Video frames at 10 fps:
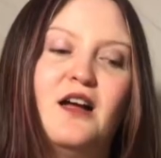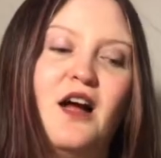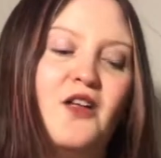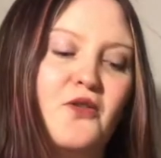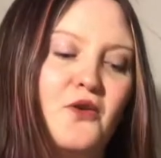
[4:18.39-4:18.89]

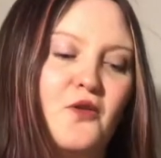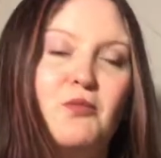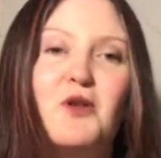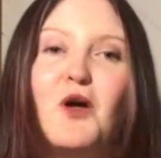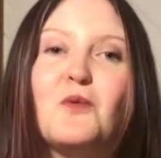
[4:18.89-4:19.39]
I thought the
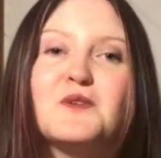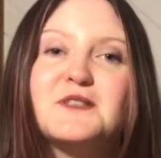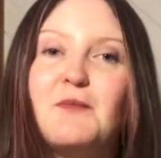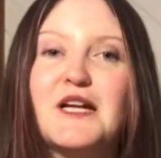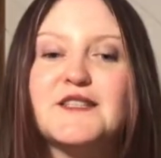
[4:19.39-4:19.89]
plot was
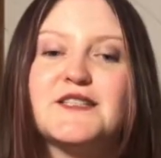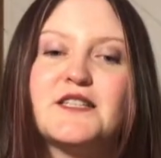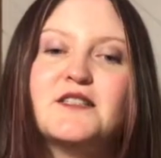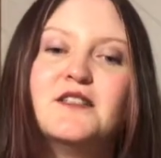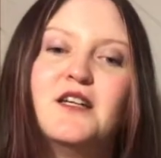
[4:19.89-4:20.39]
amazing.